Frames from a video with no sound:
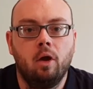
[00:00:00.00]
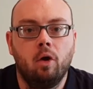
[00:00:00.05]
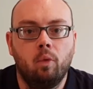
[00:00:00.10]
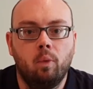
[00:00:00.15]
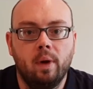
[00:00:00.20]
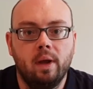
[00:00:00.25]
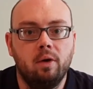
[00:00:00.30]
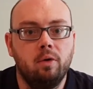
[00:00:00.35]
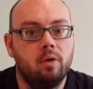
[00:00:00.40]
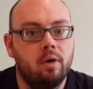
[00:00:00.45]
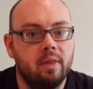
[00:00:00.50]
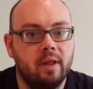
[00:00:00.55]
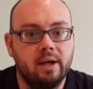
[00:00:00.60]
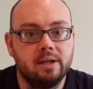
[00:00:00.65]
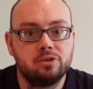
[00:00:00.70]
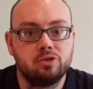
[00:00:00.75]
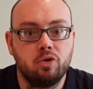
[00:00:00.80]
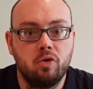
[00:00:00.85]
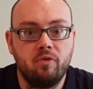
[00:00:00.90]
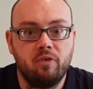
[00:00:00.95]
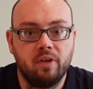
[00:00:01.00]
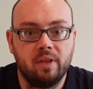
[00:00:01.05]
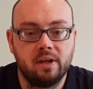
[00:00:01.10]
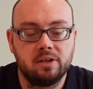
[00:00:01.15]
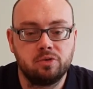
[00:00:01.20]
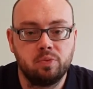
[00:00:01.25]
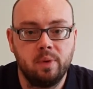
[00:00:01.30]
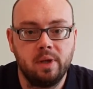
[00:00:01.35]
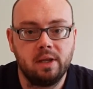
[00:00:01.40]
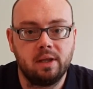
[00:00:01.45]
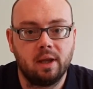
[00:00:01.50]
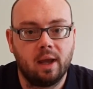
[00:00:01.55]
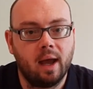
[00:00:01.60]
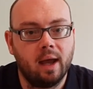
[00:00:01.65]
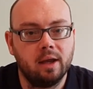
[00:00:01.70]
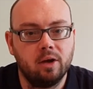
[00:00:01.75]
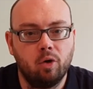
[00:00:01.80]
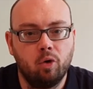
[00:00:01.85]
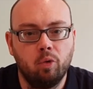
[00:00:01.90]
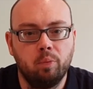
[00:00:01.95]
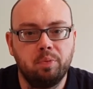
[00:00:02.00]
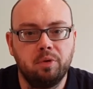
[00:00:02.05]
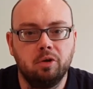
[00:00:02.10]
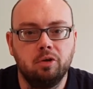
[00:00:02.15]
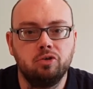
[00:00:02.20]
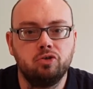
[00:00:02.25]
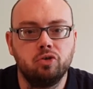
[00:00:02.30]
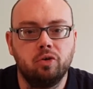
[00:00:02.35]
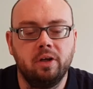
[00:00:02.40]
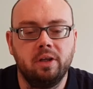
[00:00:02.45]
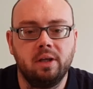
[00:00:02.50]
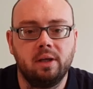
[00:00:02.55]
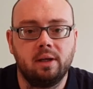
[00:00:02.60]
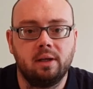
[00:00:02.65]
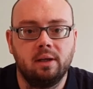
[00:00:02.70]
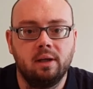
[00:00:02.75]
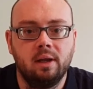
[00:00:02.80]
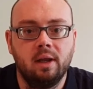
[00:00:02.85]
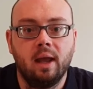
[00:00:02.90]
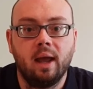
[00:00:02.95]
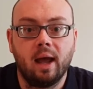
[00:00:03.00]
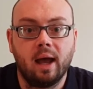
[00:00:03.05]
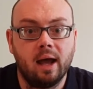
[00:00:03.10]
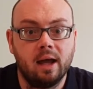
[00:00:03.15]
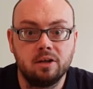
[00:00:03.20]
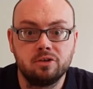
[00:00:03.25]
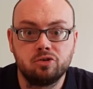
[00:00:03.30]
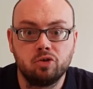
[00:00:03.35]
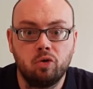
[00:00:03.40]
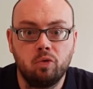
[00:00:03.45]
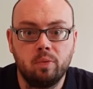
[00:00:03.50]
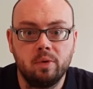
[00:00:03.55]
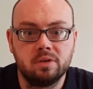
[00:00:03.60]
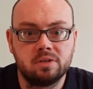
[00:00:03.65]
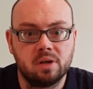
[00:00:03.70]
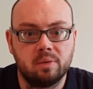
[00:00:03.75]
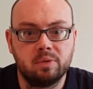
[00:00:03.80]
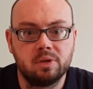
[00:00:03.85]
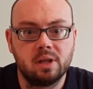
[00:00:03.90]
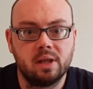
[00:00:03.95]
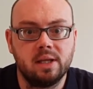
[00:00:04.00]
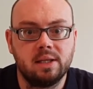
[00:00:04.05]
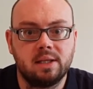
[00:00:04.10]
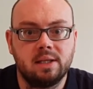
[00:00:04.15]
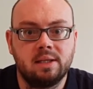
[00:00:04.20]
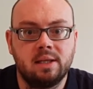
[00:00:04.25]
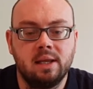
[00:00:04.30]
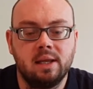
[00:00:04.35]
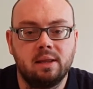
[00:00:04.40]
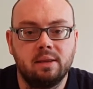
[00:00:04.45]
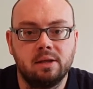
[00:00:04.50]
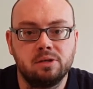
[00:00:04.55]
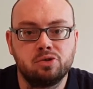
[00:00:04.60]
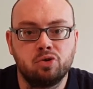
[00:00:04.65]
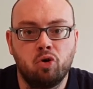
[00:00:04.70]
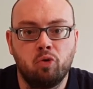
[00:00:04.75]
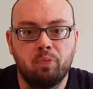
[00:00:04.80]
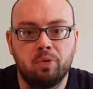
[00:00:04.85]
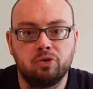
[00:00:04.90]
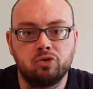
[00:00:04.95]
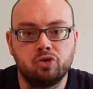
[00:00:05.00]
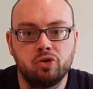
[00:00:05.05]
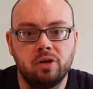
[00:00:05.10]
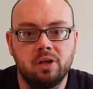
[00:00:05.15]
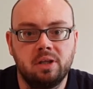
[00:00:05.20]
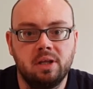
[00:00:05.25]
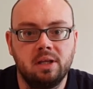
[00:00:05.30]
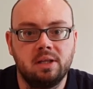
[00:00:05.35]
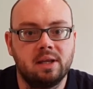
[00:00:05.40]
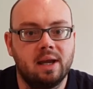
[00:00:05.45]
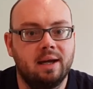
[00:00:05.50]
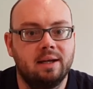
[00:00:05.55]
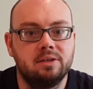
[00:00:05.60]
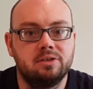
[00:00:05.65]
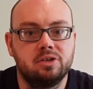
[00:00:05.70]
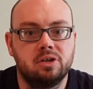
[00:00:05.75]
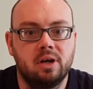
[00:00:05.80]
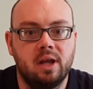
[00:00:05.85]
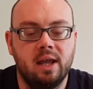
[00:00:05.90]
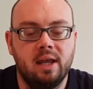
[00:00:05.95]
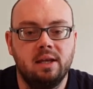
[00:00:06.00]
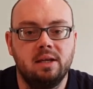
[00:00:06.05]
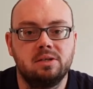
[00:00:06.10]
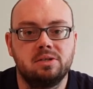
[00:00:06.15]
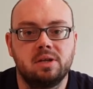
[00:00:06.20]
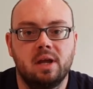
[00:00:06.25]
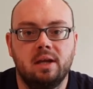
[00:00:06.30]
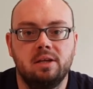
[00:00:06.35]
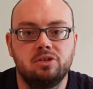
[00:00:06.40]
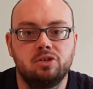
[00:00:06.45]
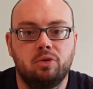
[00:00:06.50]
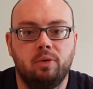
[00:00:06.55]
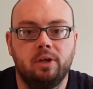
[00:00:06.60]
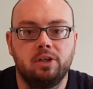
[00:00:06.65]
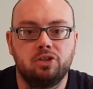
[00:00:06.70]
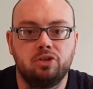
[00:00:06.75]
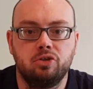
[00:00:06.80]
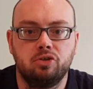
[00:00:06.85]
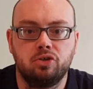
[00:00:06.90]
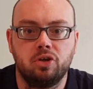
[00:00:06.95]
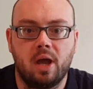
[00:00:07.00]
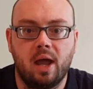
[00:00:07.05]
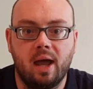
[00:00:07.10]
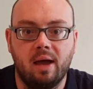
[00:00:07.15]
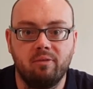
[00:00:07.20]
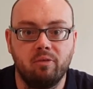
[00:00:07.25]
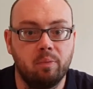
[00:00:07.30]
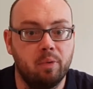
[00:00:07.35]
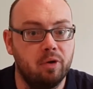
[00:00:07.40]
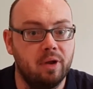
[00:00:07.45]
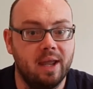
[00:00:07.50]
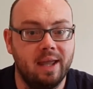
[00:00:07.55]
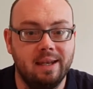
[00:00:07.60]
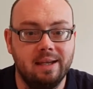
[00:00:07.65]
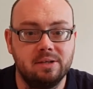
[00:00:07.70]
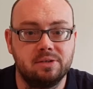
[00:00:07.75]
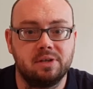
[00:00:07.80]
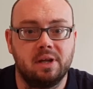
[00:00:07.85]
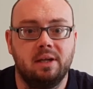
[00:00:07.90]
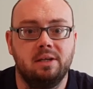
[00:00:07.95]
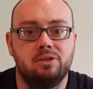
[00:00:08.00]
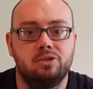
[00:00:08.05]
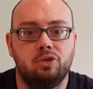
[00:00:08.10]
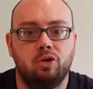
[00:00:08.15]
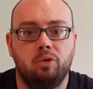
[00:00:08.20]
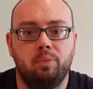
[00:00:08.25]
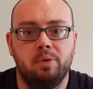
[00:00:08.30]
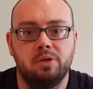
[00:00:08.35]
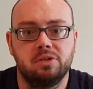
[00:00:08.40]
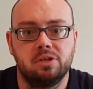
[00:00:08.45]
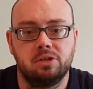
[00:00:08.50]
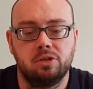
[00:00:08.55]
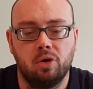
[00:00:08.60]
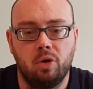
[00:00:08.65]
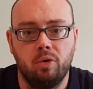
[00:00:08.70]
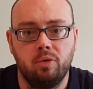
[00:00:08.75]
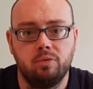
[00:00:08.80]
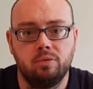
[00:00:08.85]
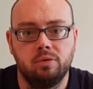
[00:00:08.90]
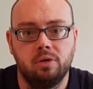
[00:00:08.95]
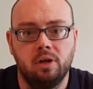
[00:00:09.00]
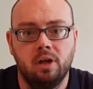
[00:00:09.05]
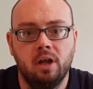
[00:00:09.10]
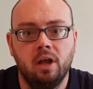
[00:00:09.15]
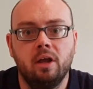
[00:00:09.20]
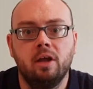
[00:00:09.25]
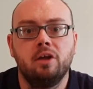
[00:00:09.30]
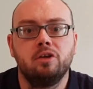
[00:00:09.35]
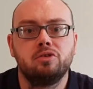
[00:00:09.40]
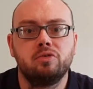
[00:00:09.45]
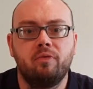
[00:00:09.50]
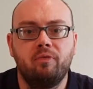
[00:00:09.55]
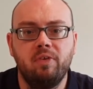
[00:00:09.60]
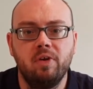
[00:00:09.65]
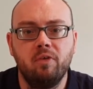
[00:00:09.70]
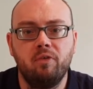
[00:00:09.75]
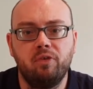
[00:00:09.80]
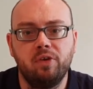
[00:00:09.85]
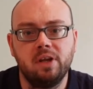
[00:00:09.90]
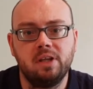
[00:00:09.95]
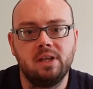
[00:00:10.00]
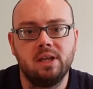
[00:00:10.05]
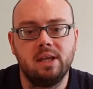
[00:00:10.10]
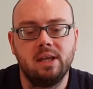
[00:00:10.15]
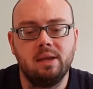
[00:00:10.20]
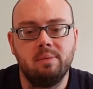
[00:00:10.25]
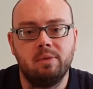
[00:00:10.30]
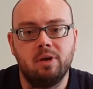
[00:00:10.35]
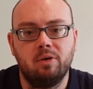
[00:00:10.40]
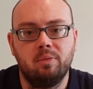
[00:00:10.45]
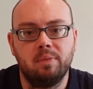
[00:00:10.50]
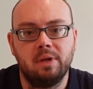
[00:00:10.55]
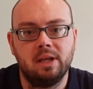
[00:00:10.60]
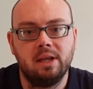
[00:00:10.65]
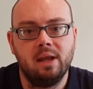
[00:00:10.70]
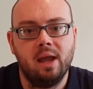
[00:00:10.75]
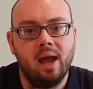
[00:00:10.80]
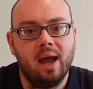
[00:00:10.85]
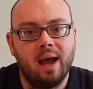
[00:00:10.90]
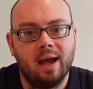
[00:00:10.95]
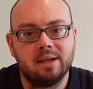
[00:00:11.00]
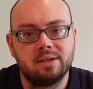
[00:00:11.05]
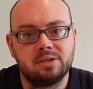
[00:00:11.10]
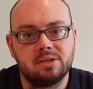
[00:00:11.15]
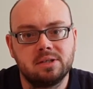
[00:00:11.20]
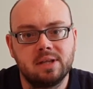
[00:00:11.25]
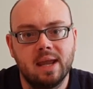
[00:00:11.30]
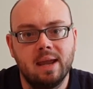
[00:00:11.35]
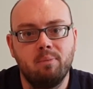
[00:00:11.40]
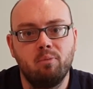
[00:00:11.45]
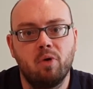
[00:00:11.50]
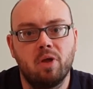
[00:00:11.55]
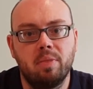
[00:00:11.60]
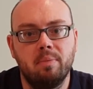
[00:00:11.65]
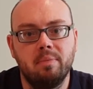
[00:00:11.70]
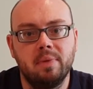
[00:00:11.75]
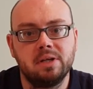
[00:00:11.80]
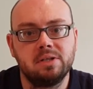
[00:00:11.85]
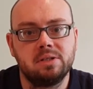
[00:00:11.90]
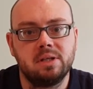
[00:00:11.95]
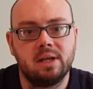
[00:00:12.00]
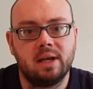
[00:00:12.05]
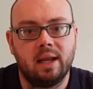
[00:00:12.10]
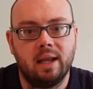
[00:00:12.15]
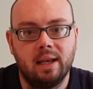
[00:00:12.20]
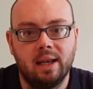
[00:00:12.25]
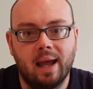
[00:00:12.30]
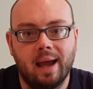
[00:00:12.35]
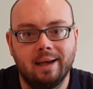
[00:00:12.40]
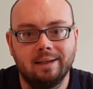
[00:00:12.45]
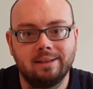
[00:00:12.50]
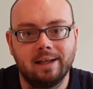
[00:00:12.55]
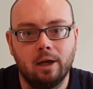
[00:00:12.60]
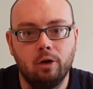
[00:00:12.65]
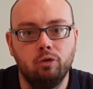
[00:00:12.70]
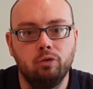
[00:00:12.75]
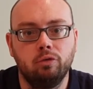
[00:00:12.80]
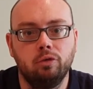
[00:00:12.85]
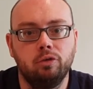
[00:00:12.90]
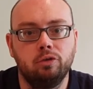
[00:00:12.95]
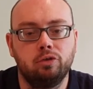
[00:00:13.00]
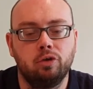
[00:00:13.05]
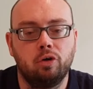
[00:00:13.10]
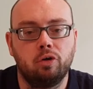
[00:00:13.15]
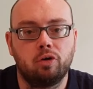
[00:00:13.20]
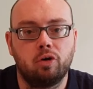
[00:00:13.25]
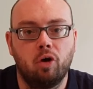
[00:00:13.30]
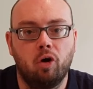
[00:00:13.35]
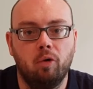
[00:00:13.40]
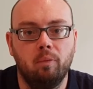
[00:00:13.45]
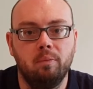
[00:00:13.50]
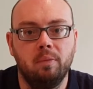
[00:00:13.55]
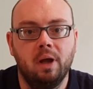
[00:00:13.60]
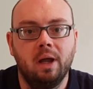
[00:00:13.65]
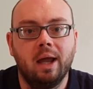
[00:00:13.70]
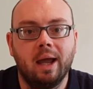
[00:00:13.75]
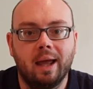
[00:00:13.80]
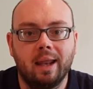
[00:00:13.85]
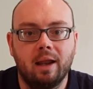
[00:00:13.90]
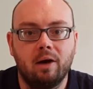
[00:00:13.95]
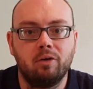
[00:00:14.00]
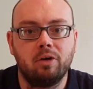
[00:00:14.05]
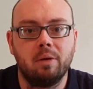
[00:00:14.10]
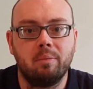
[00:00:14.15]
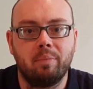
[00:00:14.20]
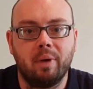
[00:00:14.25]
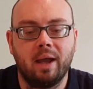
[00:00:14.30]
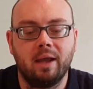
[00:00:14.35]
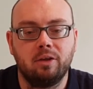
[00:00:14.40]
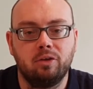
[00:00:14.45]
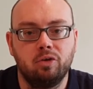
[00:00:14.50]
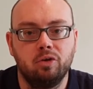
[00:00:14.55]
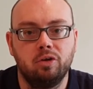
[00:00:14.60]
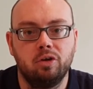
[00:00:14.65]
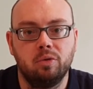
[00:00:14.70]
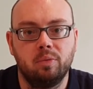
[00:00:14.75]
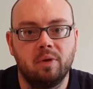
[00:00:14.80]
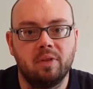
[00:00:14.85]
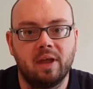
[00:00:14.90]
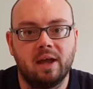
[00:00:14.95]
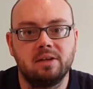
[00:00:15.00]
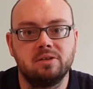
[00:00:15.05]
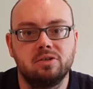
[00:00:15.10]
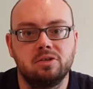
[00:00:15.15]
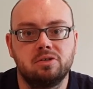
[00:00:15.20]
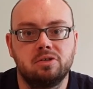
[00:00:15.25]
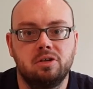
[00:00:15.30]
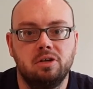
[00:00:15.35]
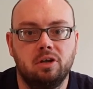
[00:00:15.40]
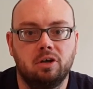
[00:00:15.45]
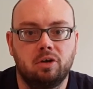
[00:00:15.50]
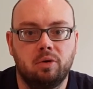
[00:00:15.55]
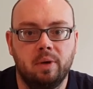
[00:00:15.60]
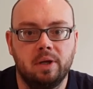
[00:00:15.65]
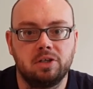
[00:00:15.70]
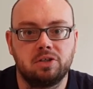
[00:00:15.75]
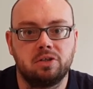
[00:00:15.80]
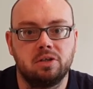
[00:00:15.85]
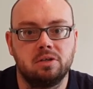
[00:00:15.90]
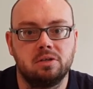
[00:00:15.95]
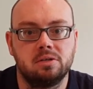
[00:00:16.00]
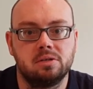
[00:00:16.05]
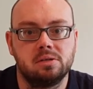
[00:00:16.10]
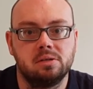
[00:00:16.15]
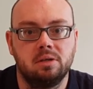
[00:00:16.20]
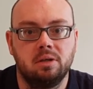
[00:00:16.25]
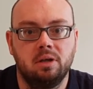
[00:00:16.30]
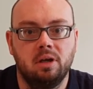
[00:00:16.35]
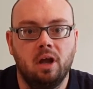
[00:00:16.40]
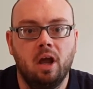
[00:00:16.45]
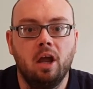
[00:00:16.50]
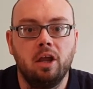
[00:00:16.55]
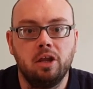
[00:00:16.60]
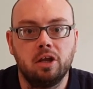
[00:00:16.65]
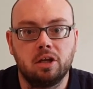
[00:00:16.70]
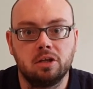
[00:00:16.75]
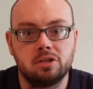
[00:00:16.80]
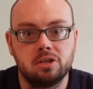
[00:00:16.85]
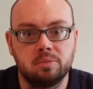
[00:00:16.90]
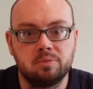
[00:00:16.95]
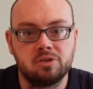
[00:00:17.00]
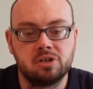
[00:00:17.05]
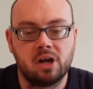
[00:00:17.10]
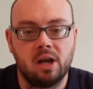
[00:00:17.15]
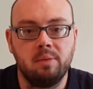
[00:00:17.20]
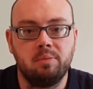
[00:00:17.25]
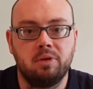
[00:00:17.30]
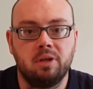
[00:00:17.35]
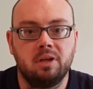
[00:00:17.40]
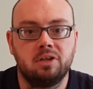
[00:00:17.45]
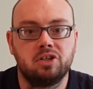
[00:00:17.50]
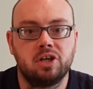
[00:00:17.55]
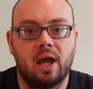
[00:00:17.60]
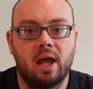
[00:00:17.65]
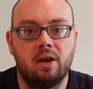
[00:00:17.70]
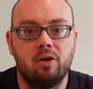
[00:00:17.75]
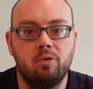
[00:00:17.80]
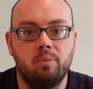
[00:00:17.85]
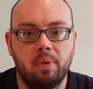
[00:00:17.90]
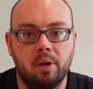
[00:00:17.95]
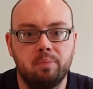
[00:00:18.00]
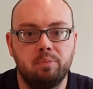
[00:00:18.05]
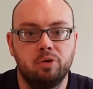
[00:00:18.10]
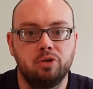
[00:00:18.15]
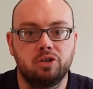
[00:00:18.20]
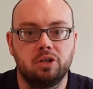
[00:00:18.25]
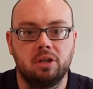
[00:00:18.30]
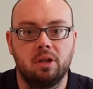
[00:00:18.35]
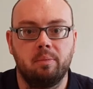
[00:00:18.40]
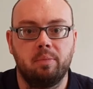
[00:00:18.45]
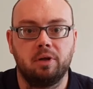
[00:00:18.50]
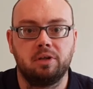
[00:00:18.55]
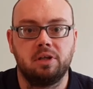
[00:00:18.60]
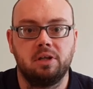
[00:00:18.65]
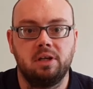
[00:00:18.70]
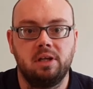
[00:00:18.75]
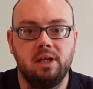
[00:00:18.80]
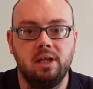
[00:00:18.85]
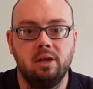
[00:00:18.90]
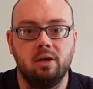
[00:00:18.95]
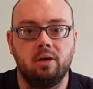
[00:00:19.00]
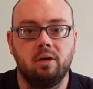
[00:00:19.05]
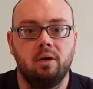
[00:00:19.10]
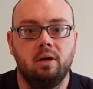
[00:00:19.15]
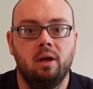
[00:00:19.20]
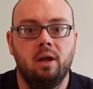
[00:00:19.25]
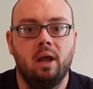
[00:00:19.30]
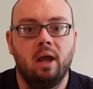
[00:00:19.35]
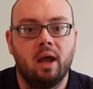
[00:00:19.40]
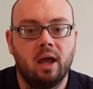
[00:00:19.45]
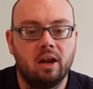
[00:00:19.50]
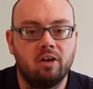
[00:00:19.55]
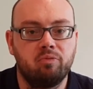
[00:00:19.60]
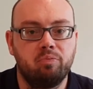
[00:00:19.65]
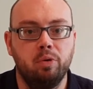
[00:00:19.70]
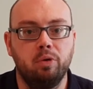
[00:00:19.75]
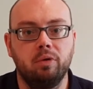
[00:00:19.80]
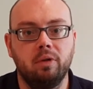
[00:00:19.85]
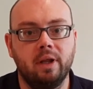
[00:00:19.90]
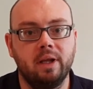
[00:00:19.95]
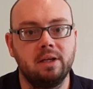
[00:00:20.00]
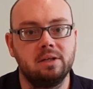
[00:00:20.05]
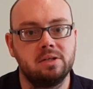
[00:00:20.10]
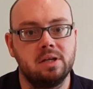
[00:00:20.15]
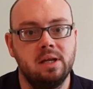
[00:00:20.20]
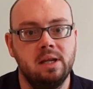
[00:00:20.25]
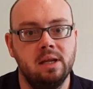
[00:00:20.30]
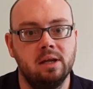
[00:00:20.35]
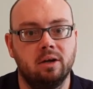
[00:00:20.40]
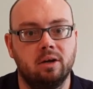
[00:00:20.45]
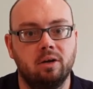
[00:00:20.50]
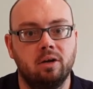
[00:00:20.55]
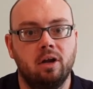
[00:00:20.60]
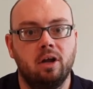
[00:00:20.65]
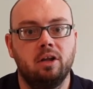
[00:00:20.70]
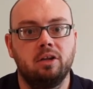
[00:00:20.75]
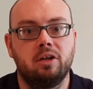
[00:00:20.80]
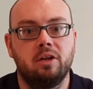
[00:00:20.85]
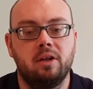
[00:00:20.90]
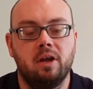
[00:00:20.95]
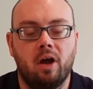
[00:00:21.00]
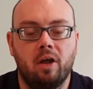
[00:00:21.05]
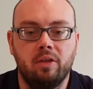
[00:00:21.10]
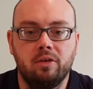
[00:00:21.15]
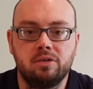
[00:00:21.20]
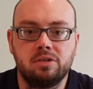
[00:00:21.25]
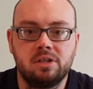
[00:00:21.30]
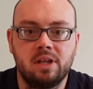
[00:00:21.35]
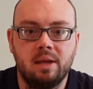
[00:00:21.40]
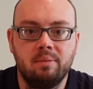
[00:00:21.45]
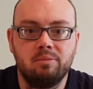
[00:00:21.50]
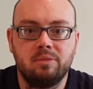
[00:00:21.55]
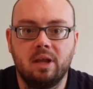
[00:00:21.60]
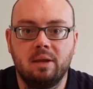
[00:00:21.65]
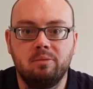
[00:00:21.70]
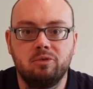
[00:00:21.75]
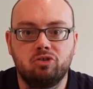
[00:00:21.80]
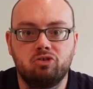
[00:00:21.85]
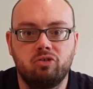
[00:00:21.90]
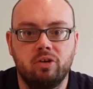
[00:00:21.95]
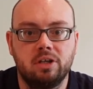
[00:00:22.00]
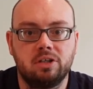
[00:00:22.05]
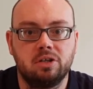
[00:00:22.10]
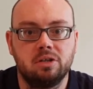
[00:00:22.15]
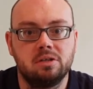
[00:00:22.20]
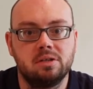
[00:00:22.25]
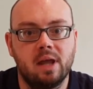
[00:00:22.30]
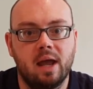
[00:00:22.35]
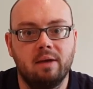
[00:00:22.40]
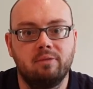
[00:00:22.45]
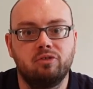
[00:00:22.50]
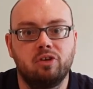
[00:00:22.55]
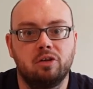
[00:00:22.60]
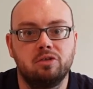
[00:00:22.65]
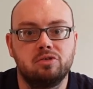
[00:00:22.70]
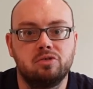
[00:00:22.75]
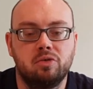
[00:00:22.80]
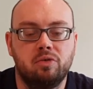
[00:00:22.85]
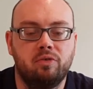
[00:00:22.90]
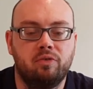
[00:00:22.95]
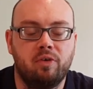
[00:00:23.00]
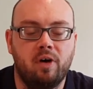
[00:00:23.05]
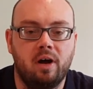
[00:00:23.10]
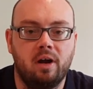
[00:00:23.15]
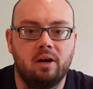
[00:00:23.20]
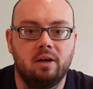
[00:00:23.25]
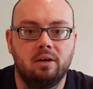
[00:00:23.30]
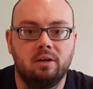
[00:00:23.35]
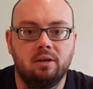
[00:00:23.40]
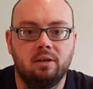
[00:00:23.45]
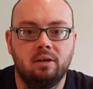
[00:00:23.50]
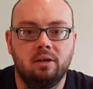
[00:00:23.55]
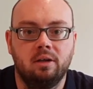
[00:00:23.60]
Well, that's all for this week. I hope you enjoyed it. As always, I would like to take this opportunity to answer any science questions you have about any science topics at all. So feel free to email me at stemwithmrn@outlook.com and I'll get back to you with answers to your questions. You can subscribe to the channel by pushing the button here, and I've put links here to the other STEM demonstrations that I've done so far.